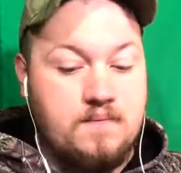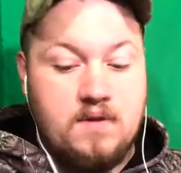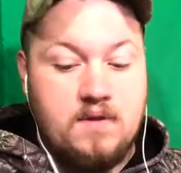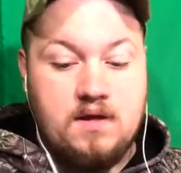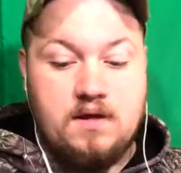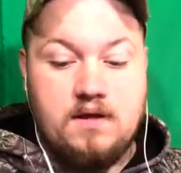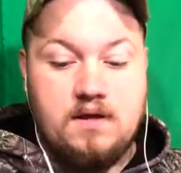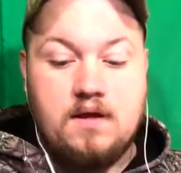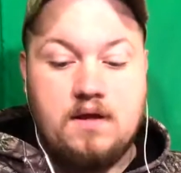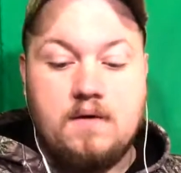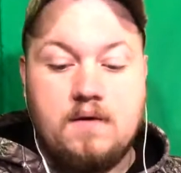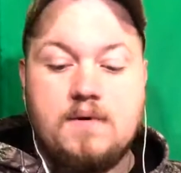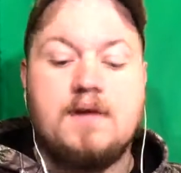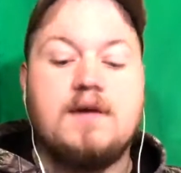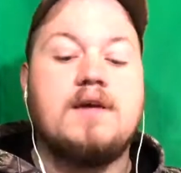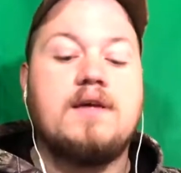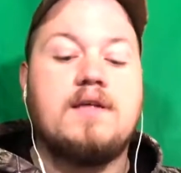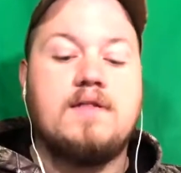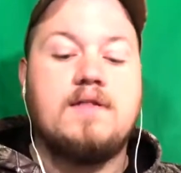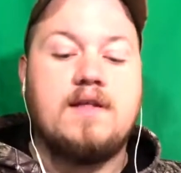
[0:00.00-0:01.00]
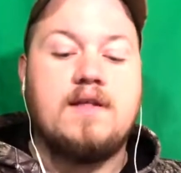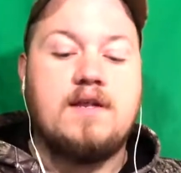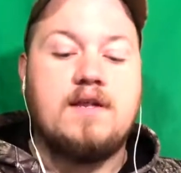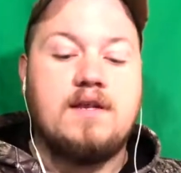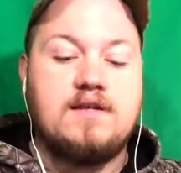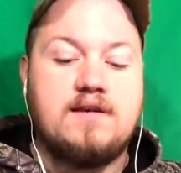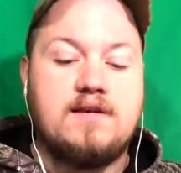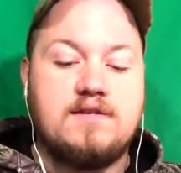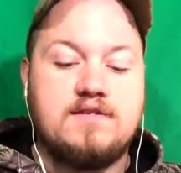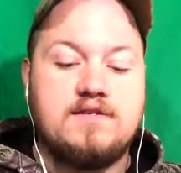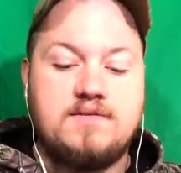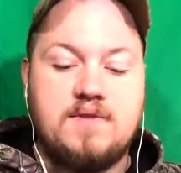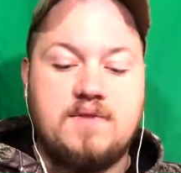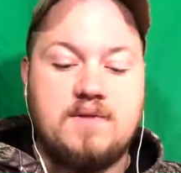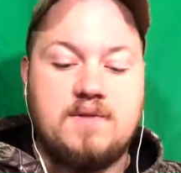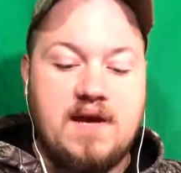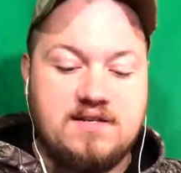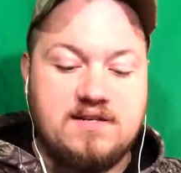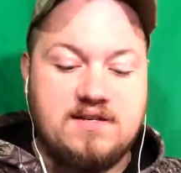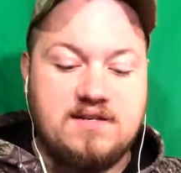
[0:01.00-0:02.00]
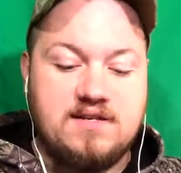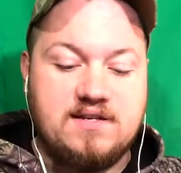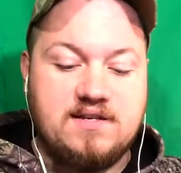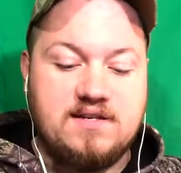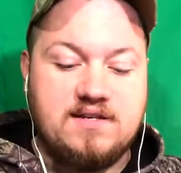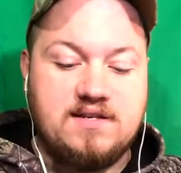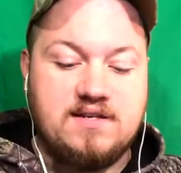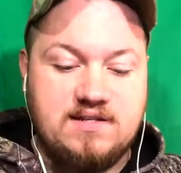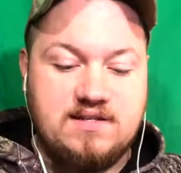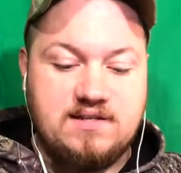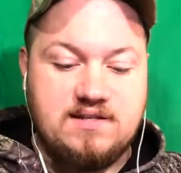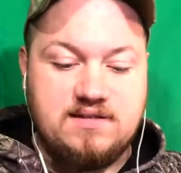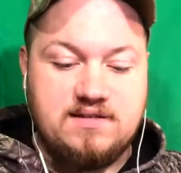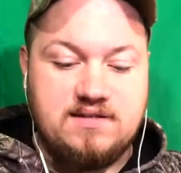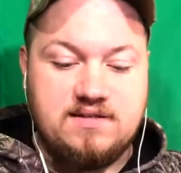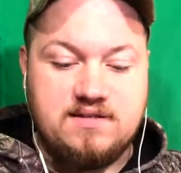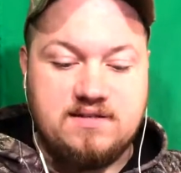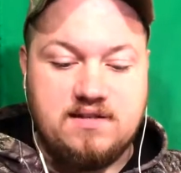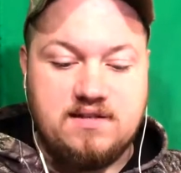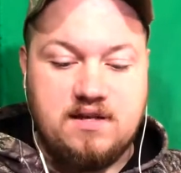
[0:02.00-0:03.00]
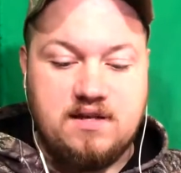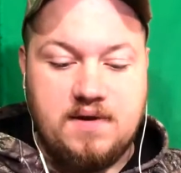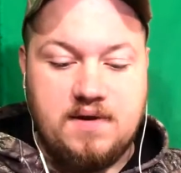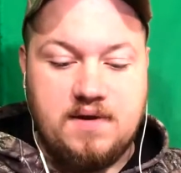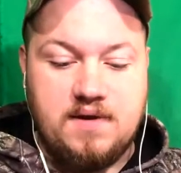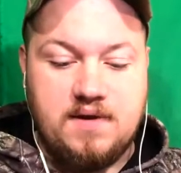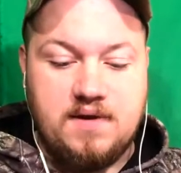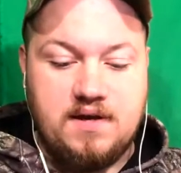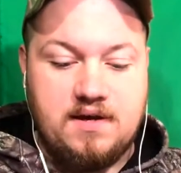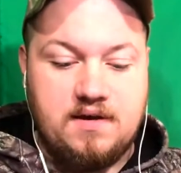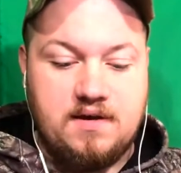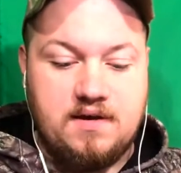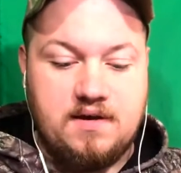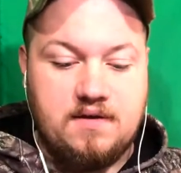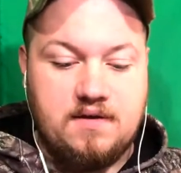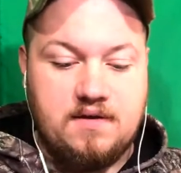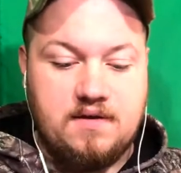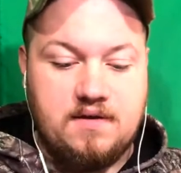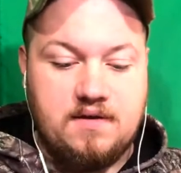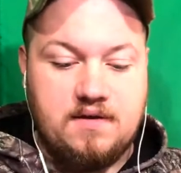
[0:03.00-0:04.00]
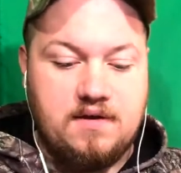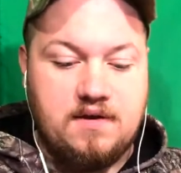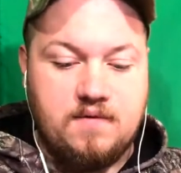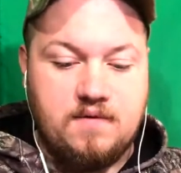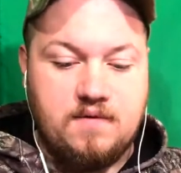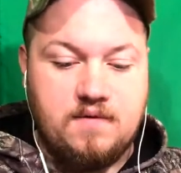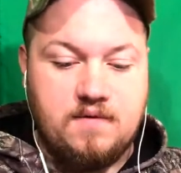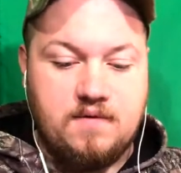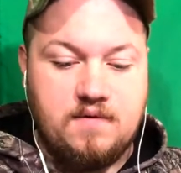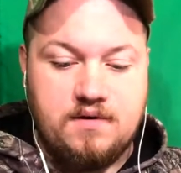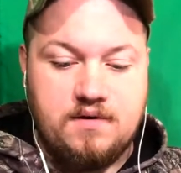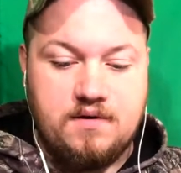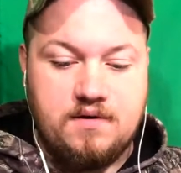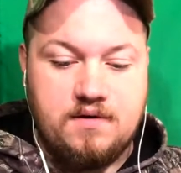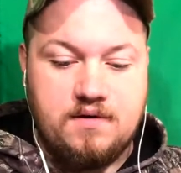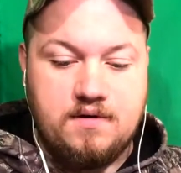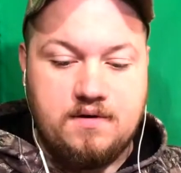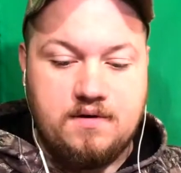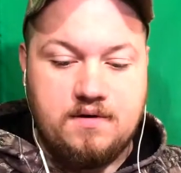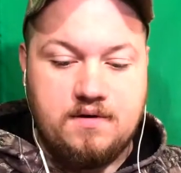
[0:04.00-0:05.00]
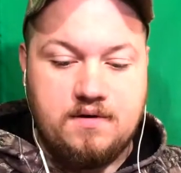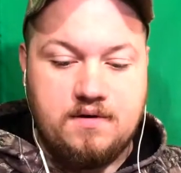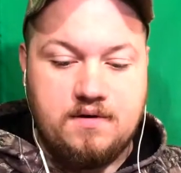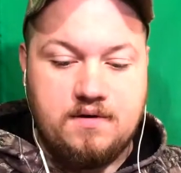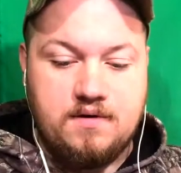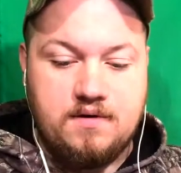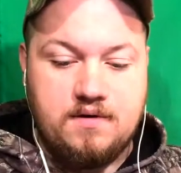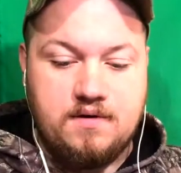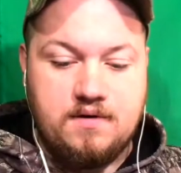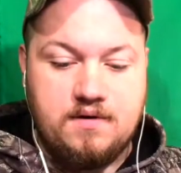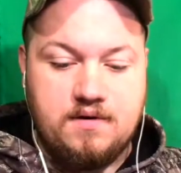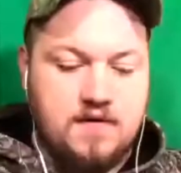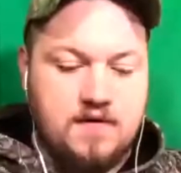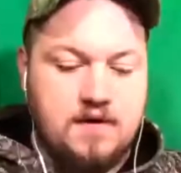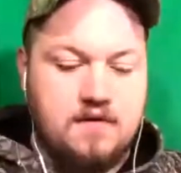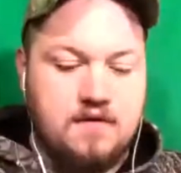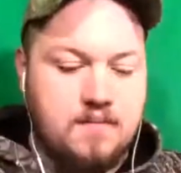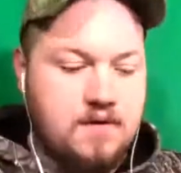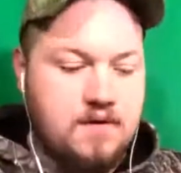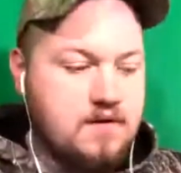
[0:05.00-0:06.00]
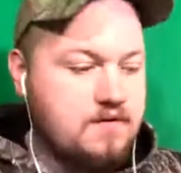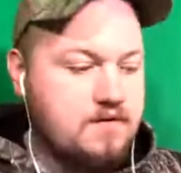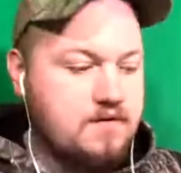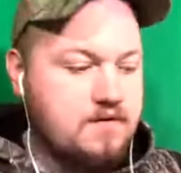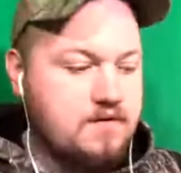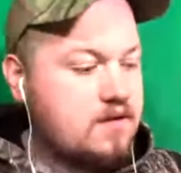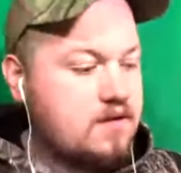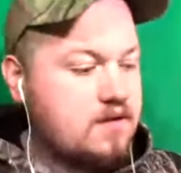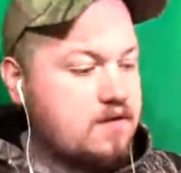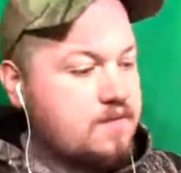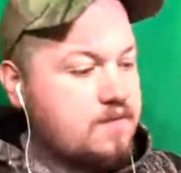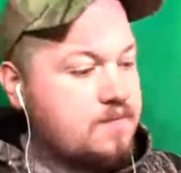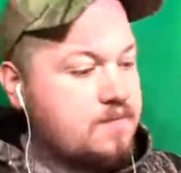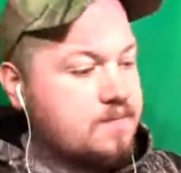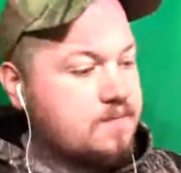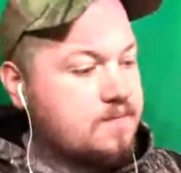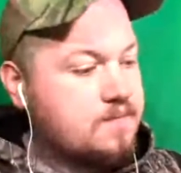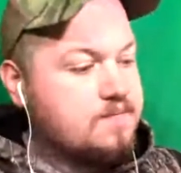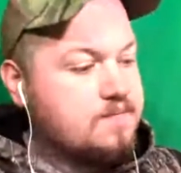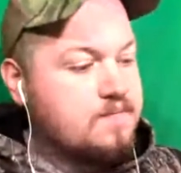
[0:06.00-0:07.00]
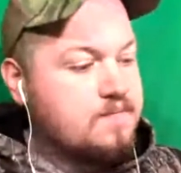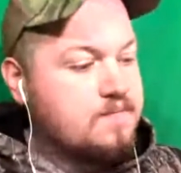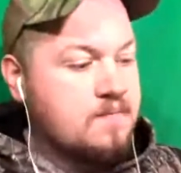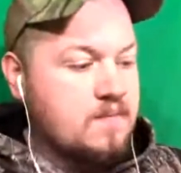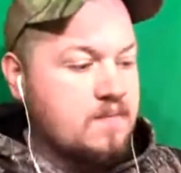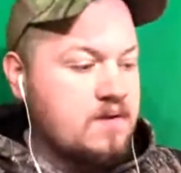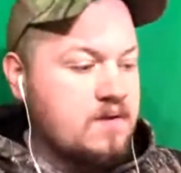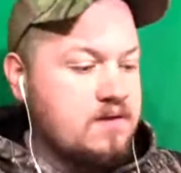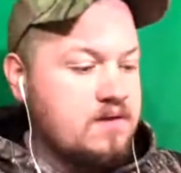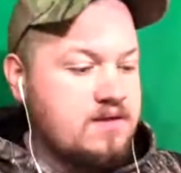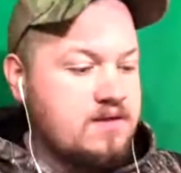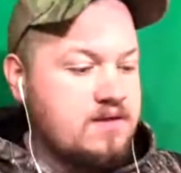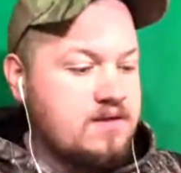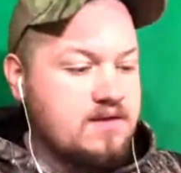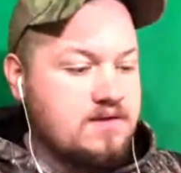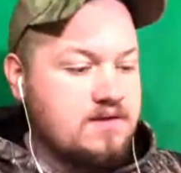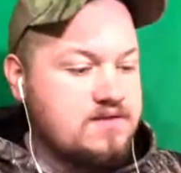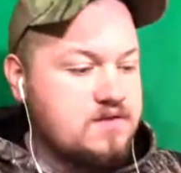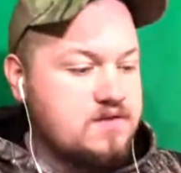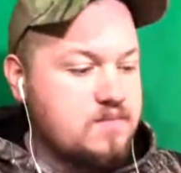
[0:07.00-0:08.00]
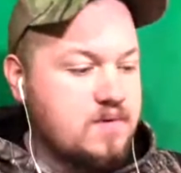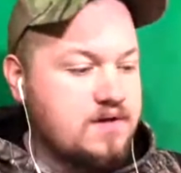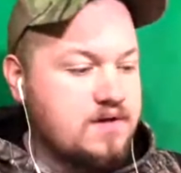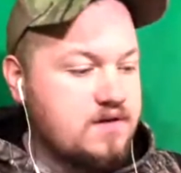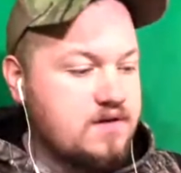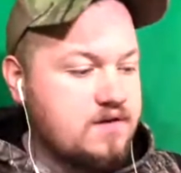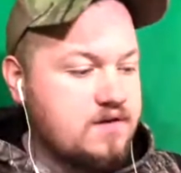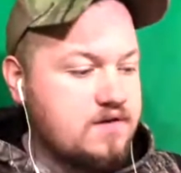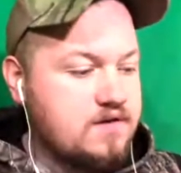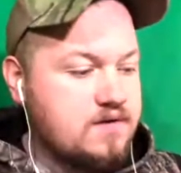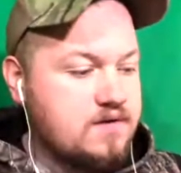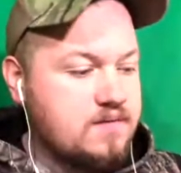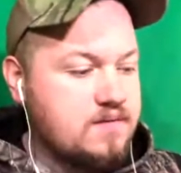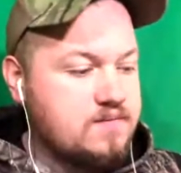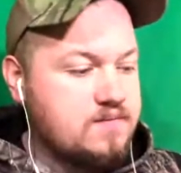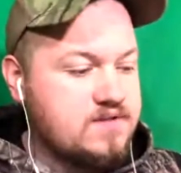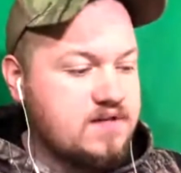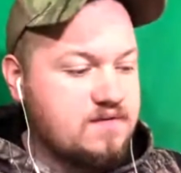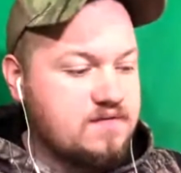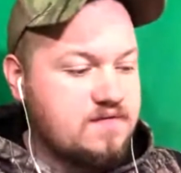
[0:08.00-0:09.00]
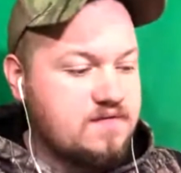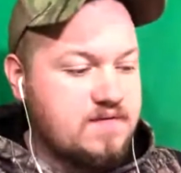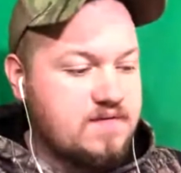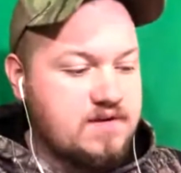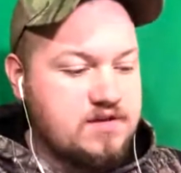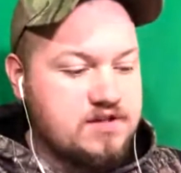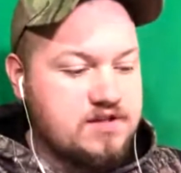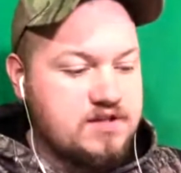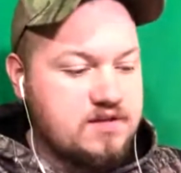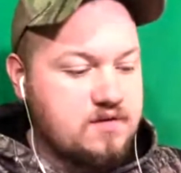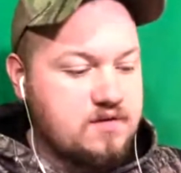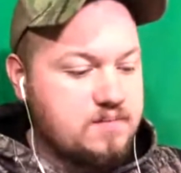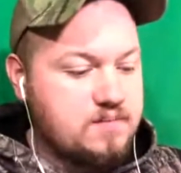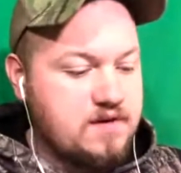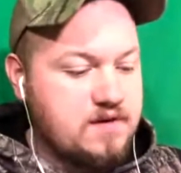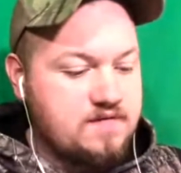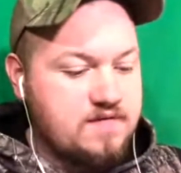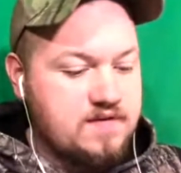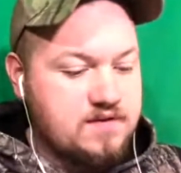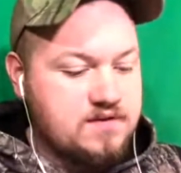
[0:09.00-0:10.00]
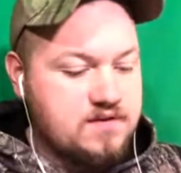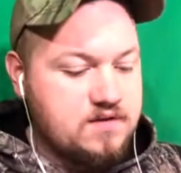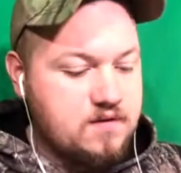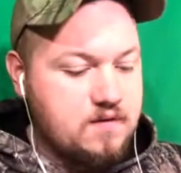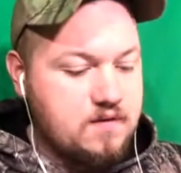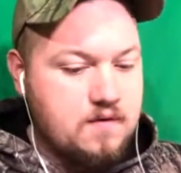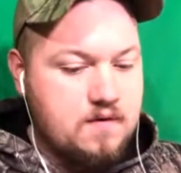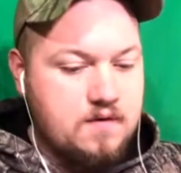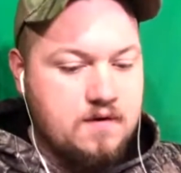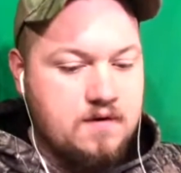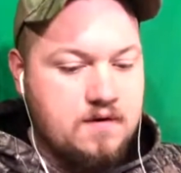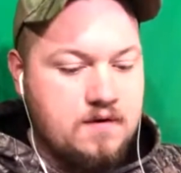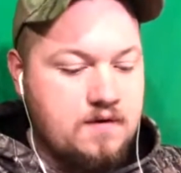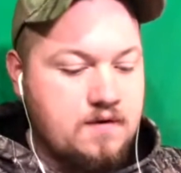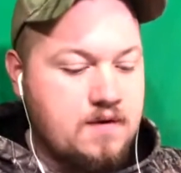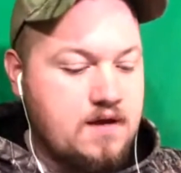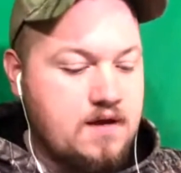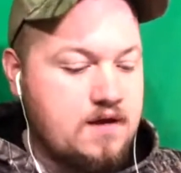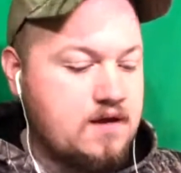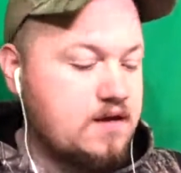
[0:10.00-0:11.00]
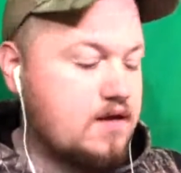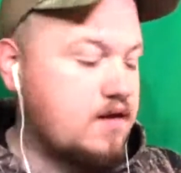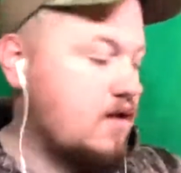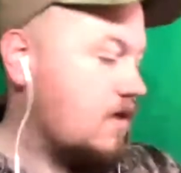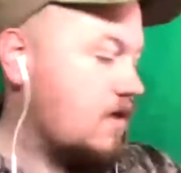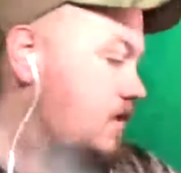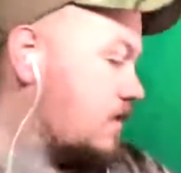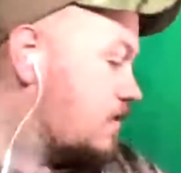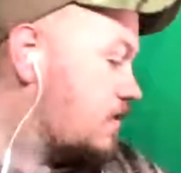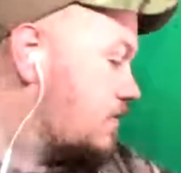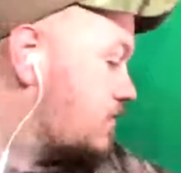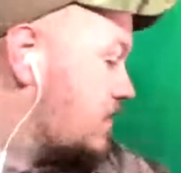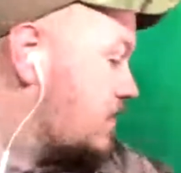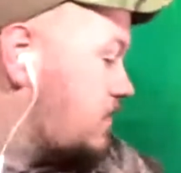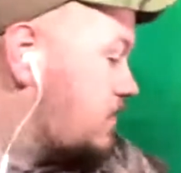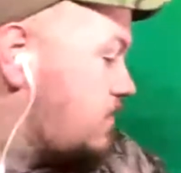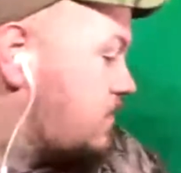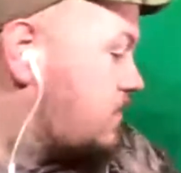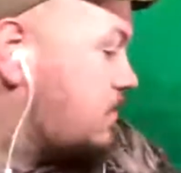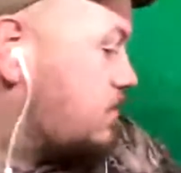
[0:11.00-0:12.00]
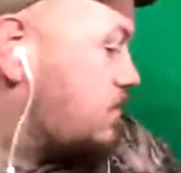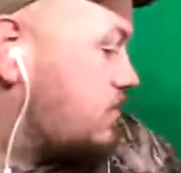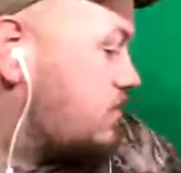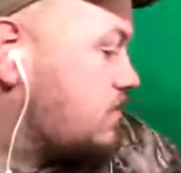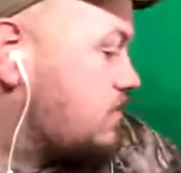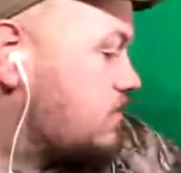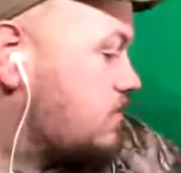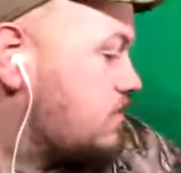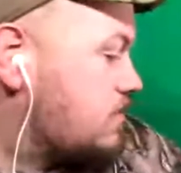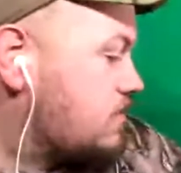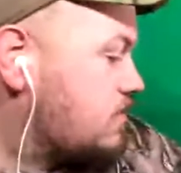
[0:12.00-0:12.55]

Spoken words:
Okay, and then it tells you when the magazines come out. You get one. Looks like every other month. Tells you what your self-defense shield benefits are, and then you get your